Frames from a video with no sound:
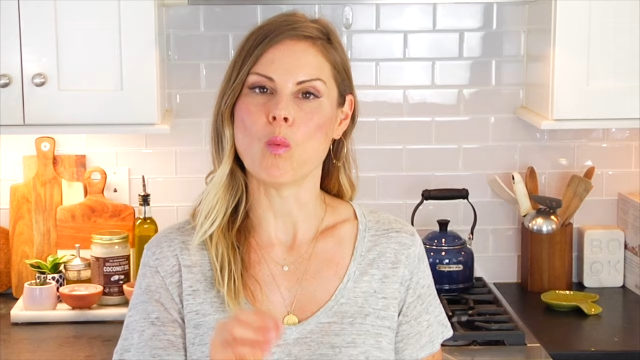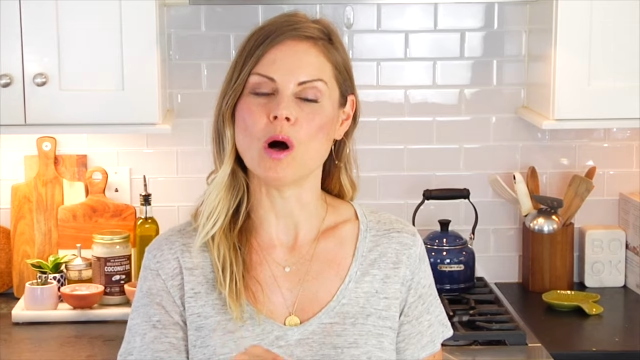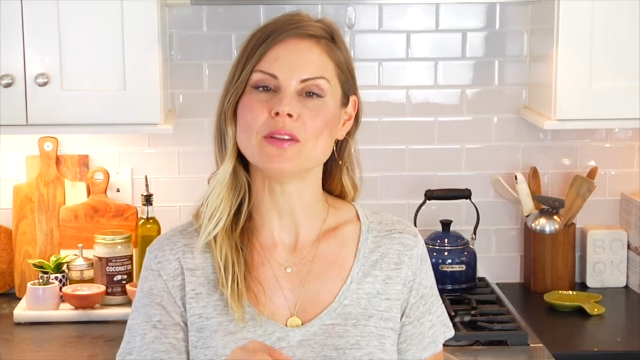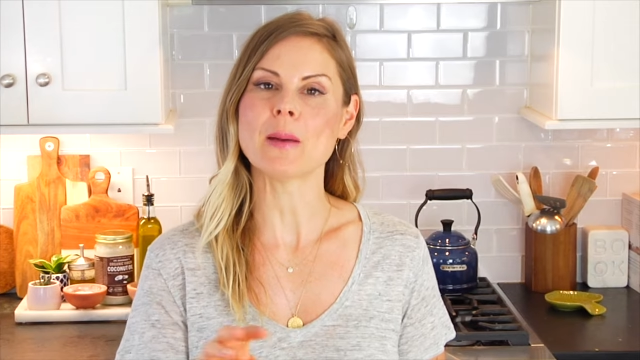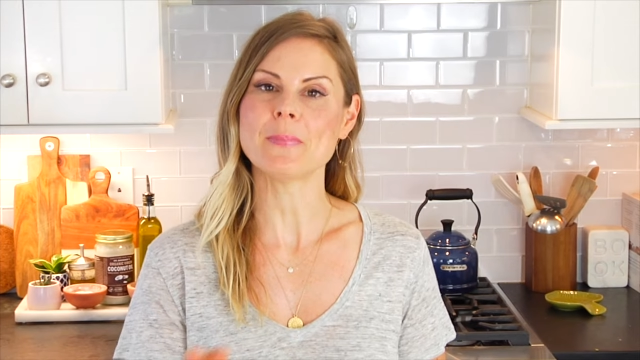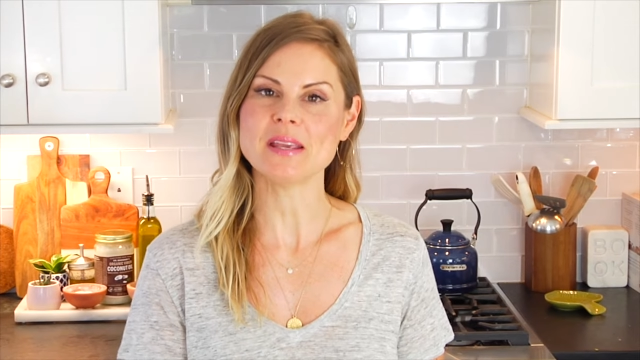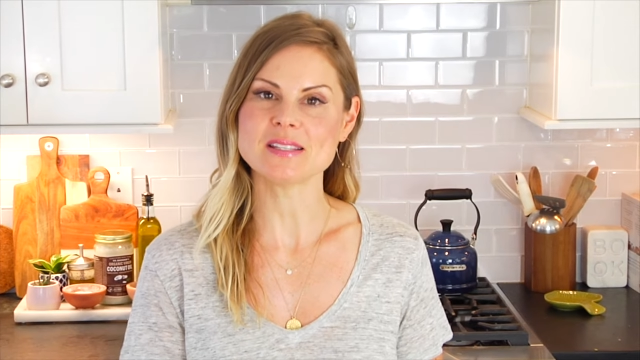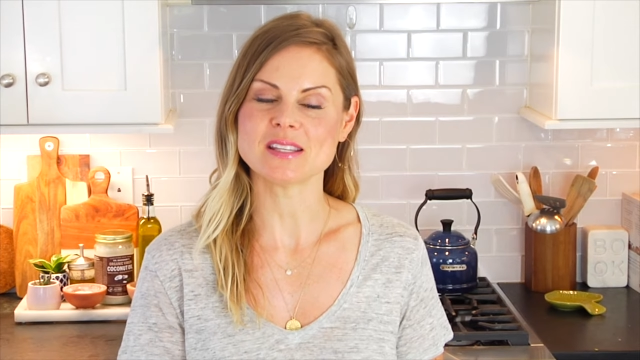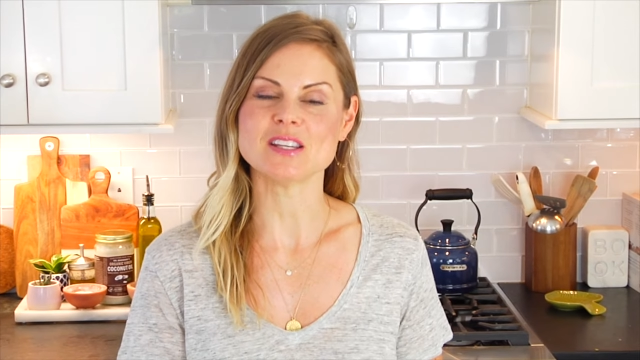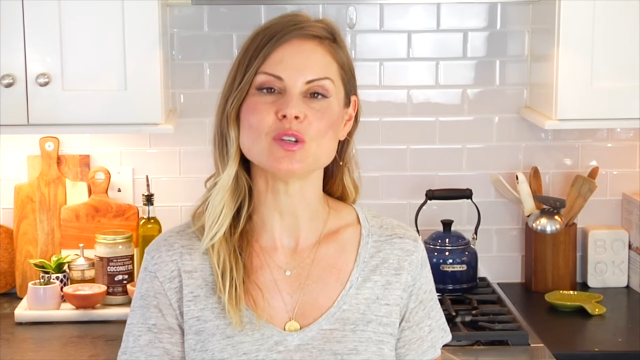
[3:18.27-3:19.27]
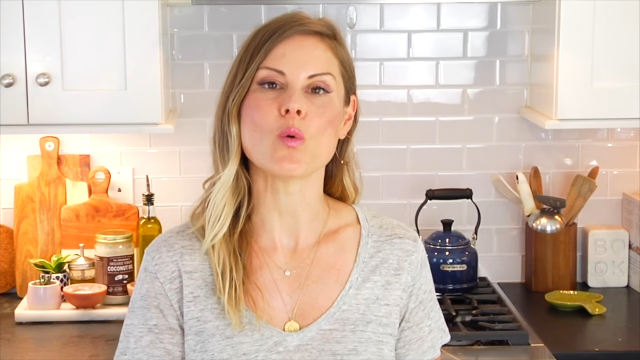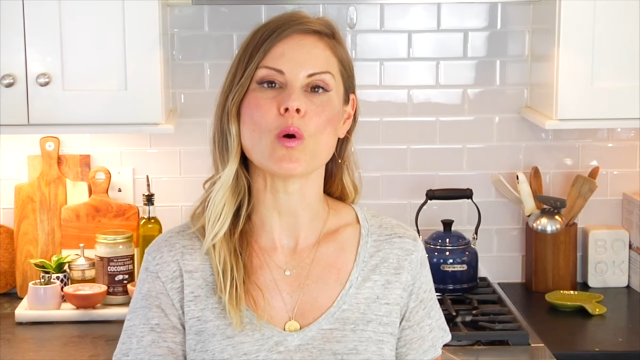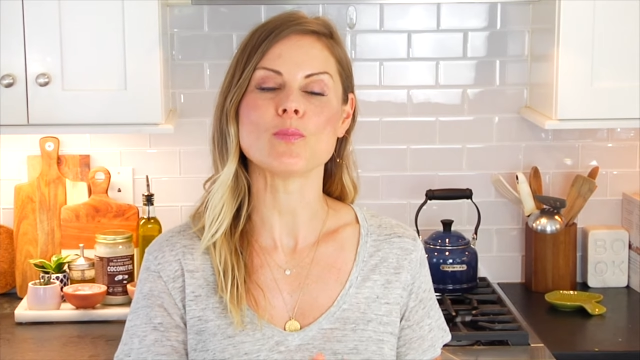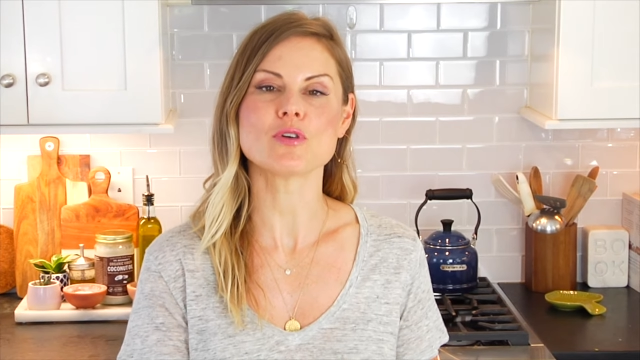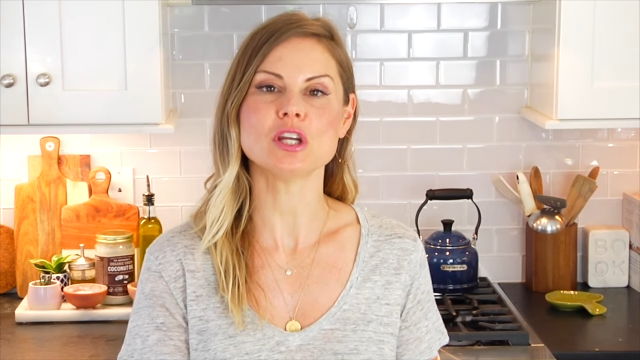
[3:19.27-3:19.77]
walnut pieces
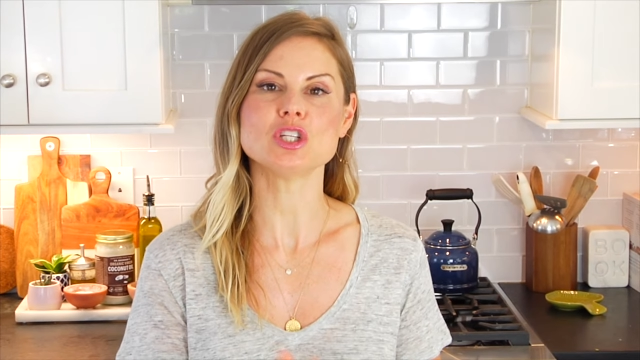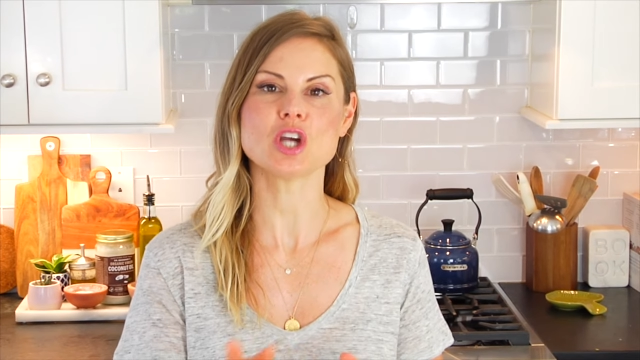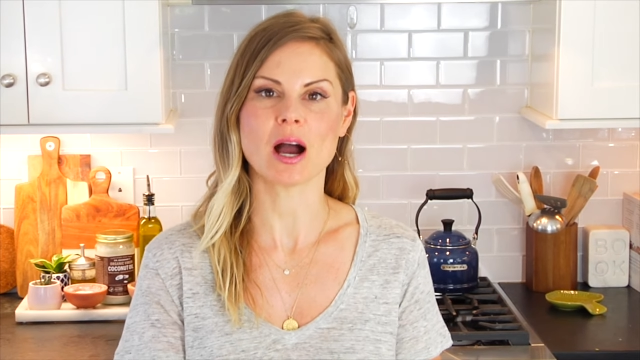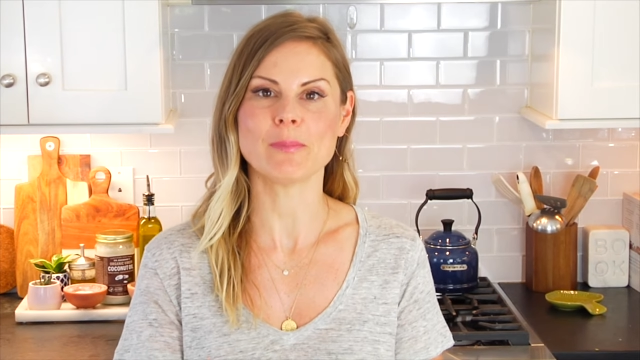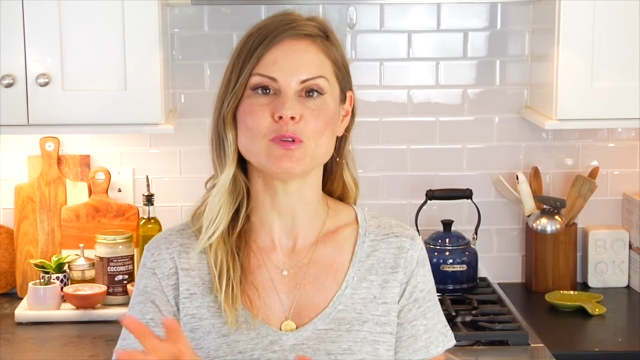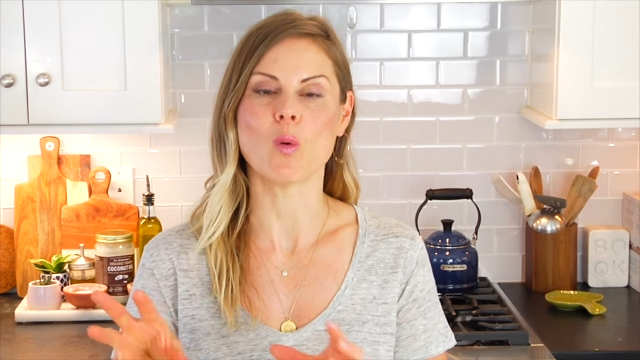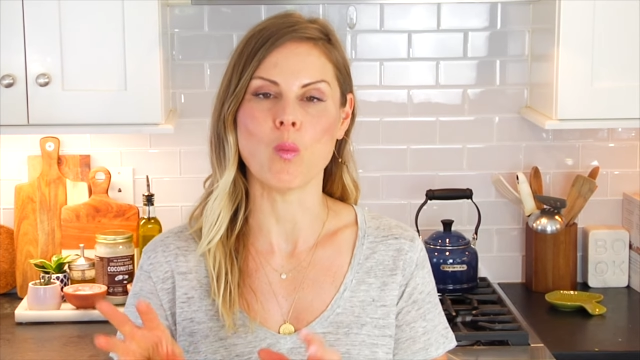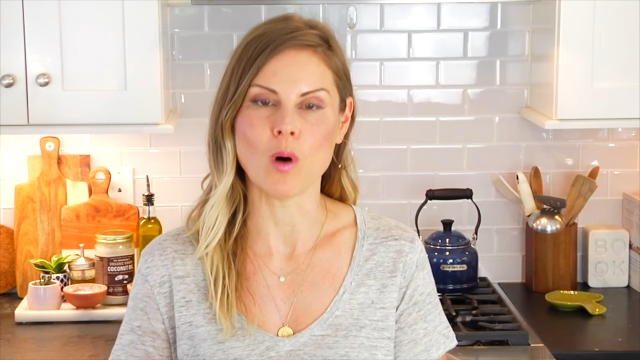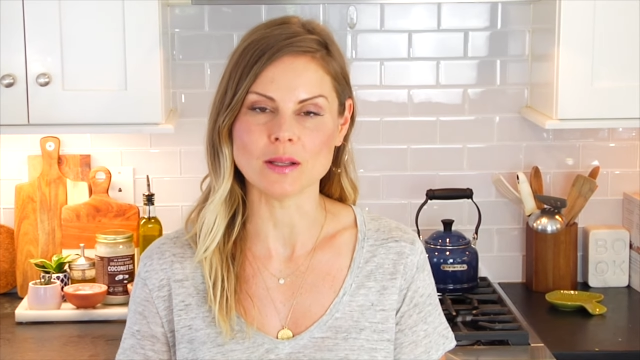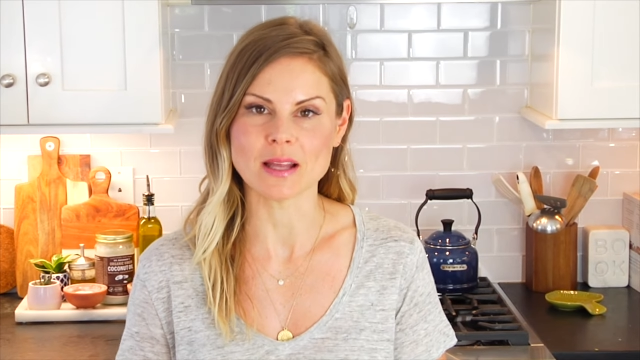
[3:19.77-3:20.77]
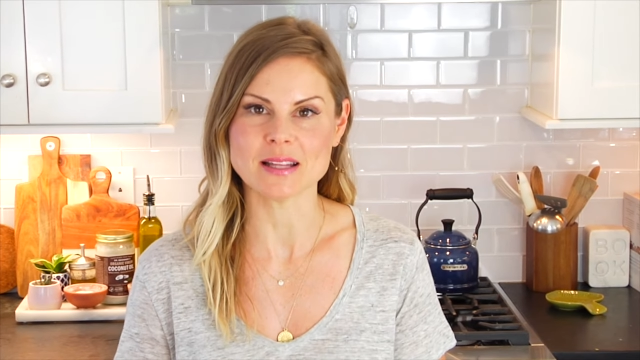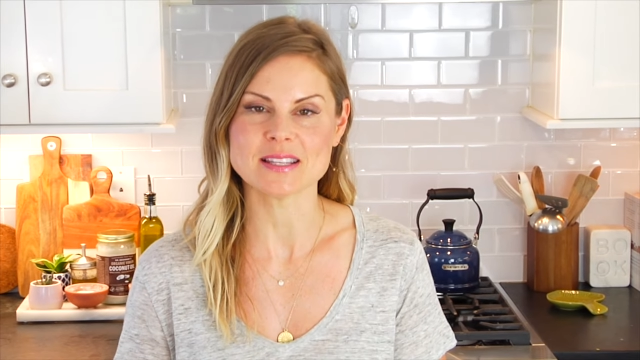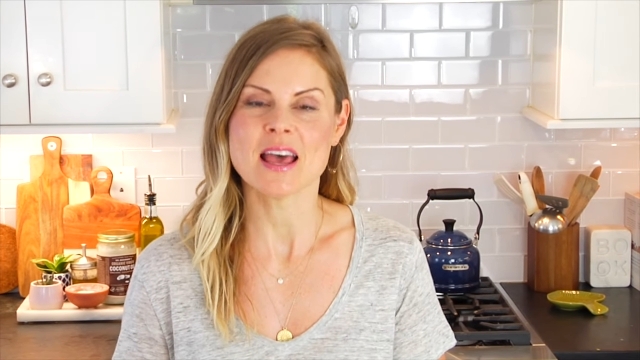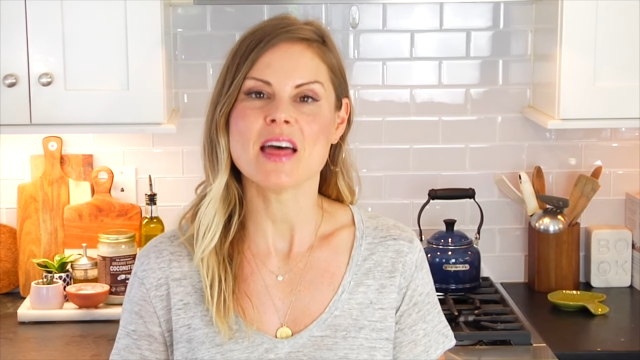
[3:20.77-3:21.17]
or pre-chopped walnuts.